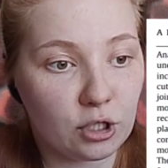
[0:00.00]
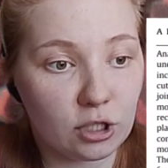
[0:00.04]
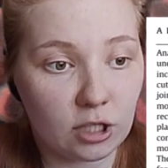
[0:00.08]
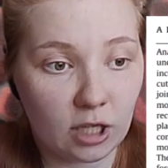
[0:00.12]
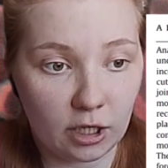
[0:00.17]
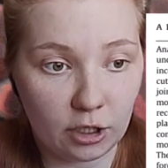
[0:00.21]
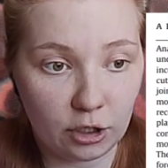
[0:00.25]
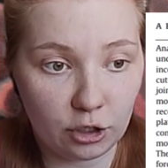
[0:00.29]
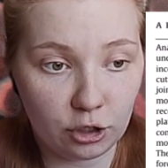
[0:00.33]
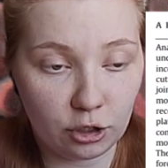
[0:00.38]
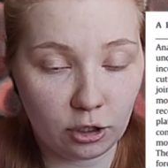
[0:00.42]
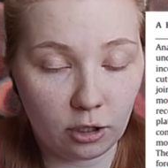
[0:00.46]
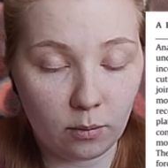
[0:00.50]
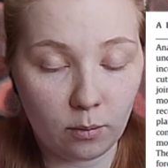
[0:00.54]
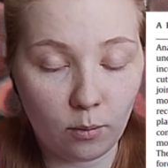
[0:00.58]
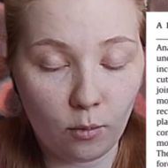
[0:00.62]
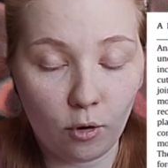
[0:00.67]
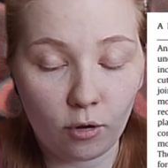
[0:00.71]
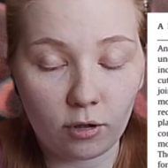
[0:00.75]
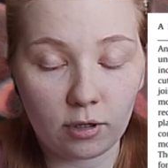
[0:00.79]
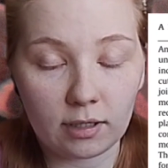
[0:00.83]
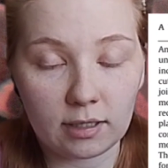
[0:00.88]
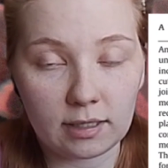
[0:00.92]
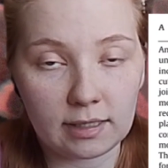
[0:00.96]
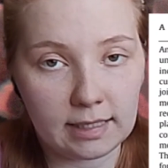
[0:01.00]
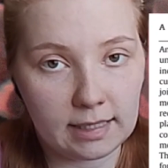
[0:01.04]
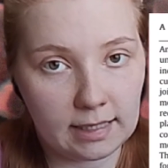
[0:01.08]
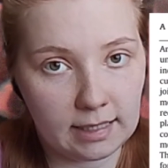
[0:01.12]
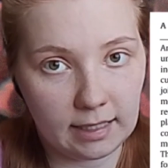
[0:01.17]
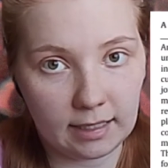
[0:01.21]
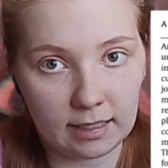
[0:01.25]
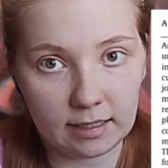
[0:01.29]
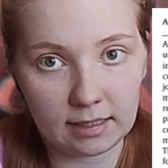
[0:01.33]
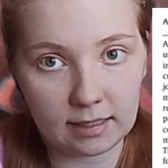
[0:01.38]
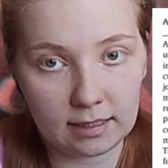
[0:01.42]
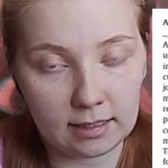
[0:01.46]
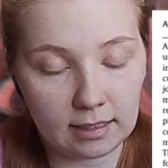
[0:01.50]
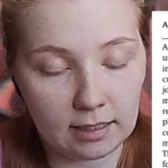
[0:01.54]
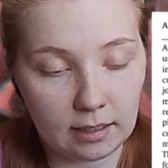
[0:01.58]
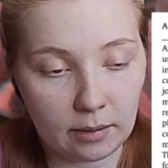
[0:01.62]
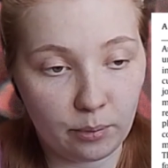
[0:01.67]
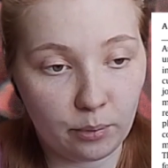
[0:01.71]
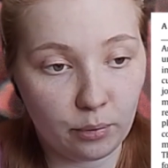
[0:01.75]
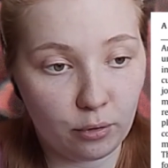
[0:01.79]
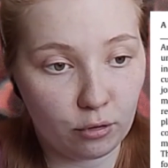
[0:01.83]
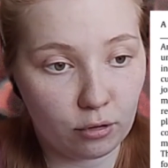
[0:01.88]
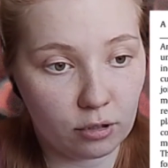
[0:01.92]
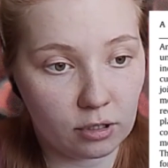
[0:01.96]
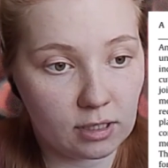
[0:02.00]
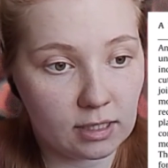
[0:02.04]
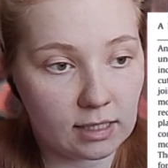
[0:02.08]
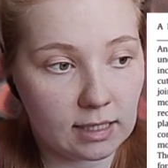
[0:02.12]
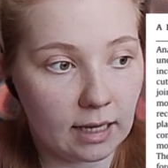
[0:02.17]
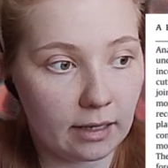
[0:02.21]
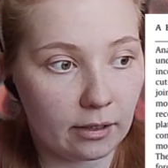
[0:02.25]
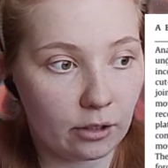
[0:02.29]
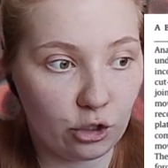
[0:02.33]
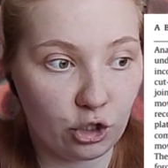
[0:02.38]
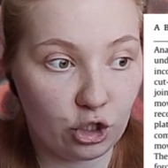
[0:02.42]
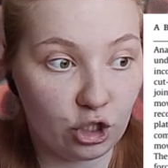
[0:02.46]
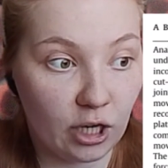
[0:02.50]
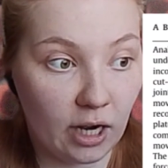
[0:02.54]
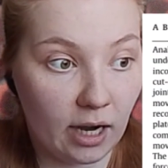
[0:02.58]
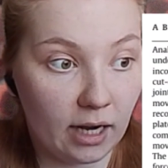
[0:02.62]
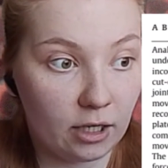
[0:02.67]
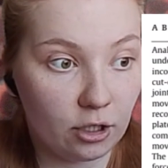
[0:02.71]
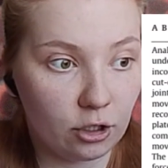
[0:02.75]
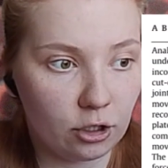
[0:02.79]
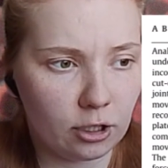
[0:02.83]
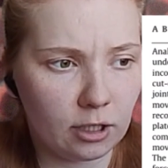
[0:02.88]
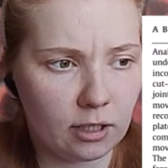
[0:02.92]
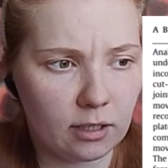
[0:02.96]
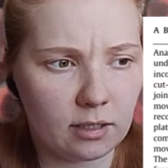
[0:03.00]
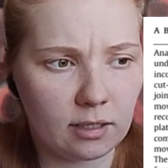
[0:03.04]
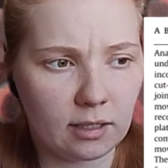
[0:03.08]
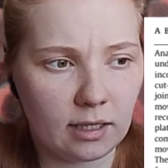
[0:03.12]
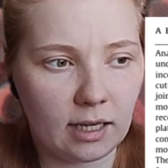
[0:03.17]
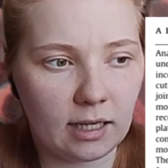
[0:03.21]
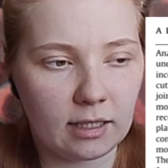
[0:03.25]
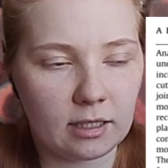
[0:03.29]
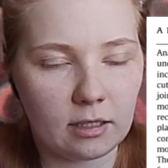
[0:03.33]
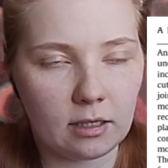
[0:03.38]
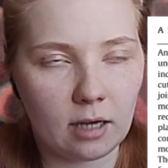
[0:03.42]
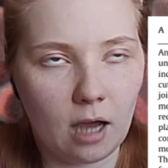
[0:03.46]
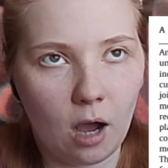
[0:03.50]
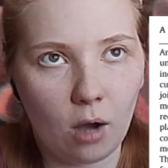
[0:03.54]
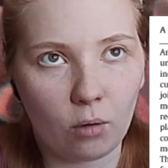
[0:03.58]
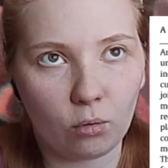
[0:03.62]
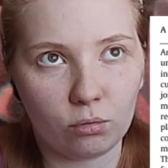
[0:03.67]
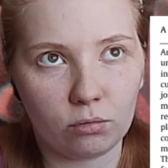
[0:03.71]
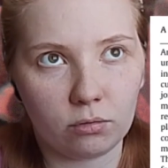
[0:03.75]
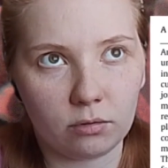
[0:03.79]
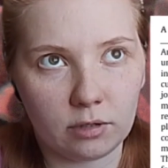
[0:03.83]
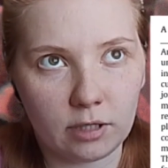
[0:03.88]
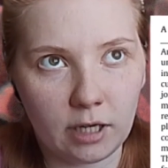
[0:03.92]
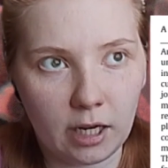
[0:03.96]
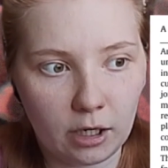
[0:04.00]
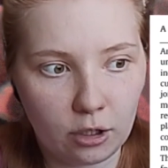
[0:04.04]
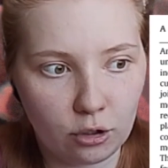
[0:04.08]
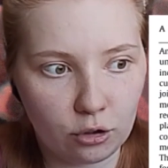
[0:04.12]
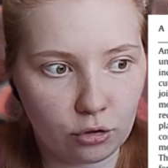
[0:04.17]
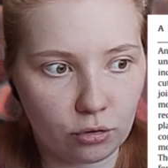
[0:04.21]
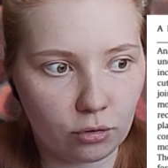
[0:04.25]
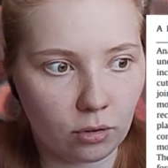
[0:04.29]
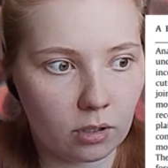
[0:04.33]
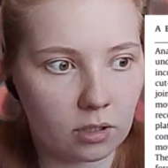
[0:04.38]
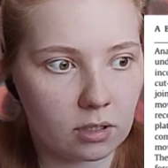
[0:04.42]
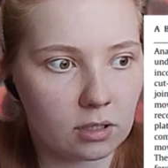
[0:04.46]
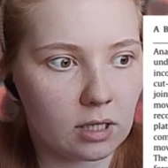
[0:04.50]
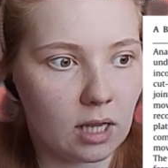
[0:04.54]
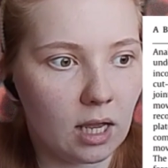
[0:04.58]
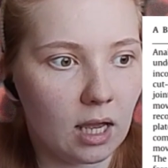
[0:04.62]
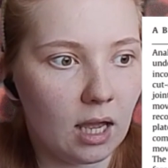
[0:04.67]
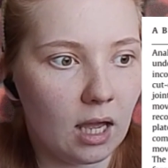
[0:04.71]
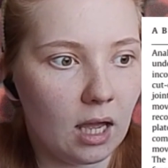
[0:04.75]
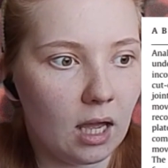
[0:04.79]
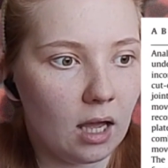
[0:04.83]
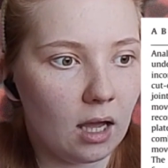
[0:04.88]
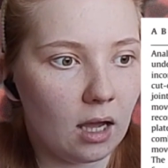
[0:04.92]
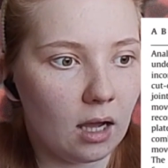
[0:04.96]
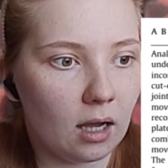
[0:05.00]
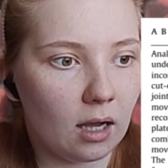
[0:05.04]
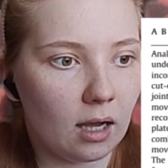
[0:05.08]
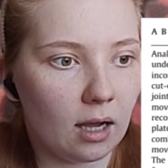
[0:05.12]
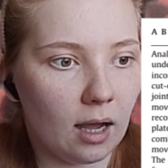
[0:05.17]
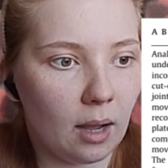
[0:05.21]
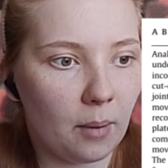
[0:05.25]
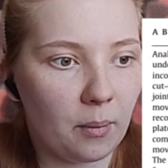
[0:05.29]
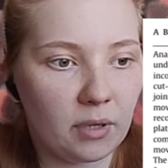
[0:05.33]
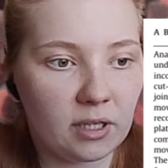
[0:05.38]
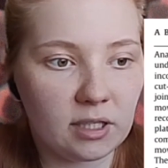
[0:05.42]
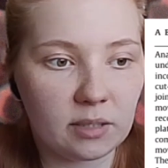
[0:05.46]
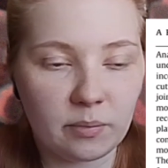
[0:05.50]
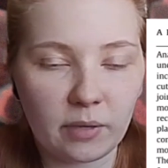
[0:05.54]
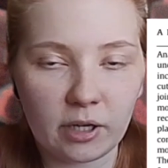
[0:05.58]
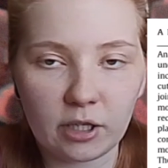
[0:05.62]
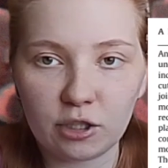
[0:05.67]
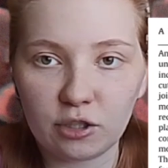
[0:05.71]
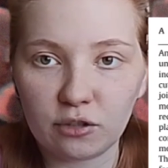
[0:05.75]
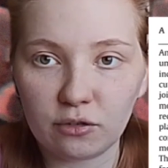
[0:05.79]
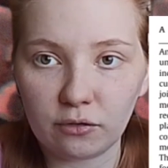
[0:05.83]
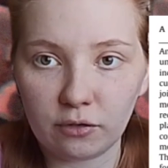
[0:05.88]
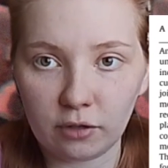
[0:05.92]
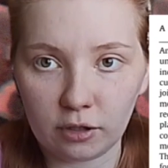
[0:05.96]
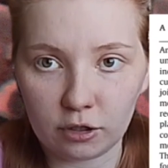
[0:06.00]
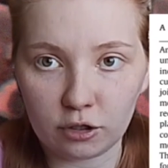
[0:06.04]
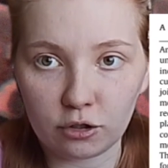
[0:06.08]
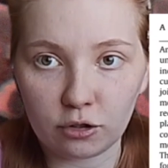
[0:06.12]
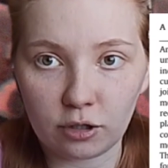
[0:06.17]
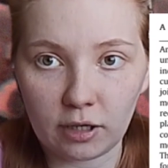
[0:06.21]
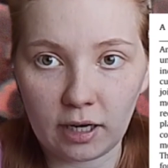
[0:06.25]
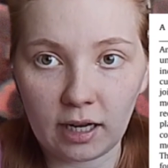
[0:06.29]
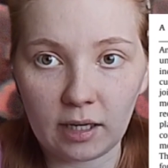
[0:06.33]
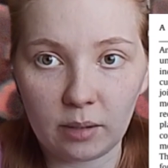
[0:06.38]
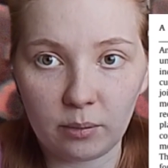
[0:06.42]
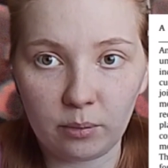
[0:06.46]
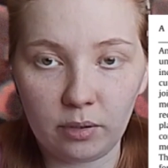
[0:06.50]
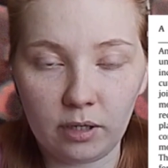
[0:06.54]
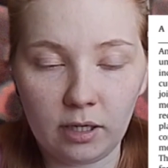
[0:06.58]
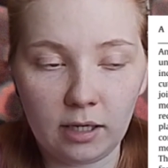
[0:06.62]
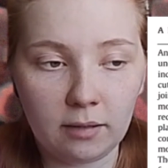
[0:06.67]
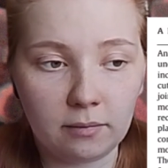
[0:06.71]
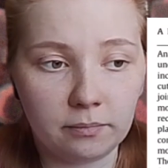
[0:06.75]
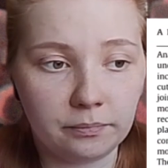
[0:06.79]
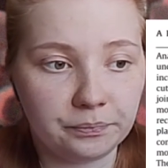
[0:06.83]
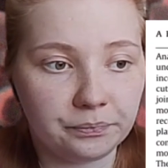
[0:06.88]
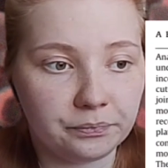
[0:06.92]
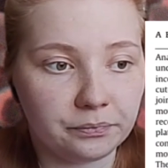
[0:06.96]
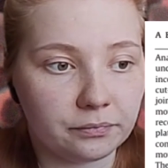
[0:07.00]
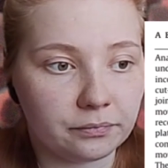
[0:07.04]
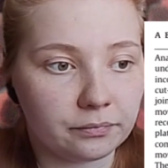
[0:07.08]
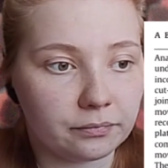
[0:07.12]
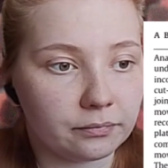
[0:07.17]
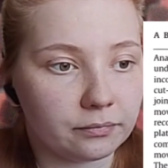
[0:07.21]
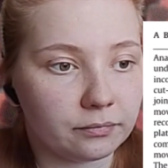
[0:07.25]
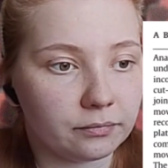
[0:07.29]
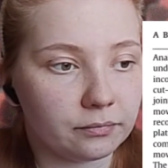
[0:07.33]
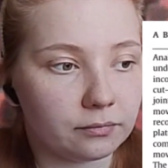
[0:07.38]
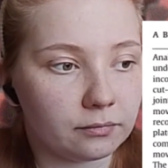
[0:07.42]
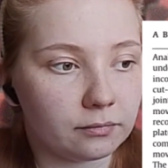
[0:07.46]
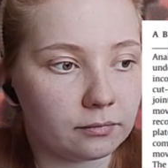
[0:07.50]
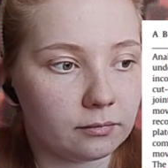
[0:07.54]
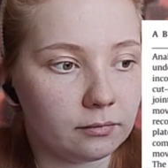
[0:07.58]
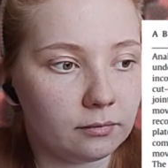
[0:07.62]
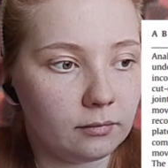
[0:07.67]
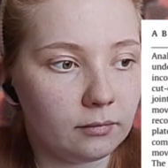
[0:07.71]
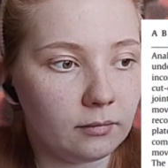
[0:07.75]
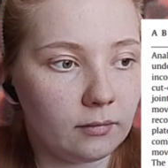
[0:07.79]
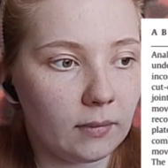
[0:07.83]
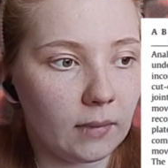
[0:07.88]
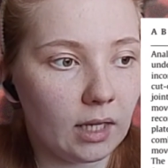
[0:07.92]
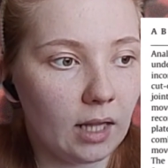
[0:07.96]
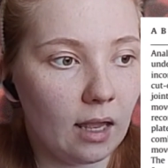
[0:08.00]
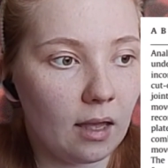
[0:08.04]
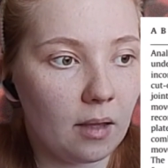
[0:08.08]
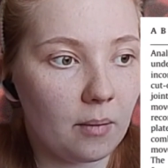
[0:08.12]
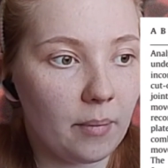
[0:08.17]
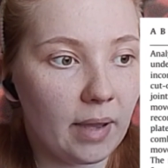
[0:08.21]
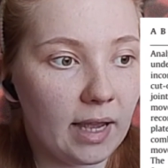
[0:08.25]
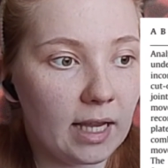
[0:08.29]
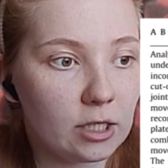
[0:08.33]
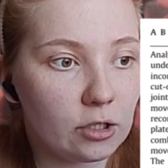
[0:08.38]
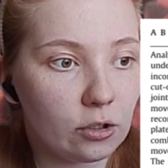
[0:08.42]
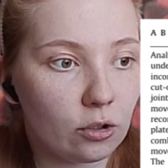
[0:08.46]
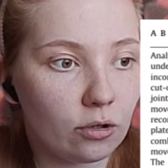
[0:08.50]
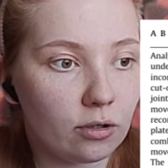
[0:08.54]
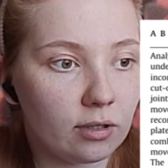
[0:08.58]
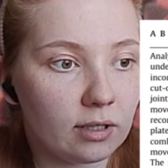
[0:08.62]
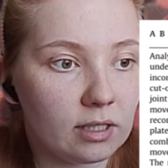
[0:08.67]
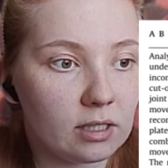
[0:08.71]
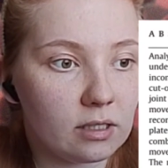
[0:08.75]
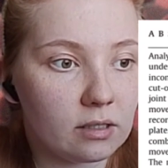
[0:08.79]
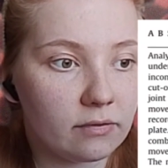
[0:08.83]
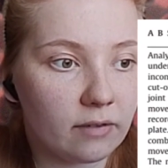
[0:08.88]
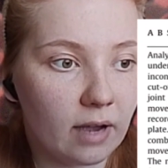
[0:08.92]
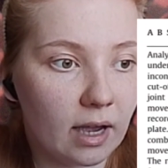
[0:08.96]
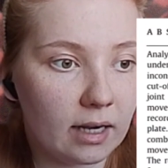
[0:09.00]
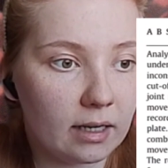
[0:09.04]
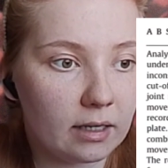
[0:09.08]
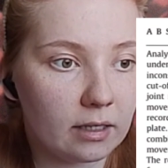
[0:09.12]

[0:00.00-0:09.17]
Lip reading: Sensitivity here means even small changes in filter setting greatly affected their computed values.